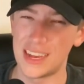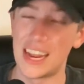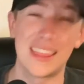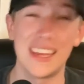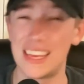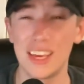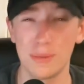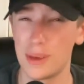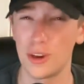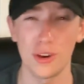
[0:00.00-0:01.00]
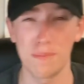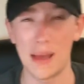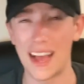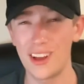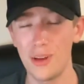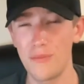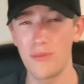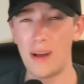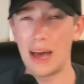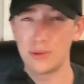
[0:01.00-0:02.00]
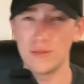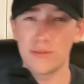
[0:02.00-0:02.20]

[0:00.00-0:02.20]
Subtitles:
And I think he could be a good backup option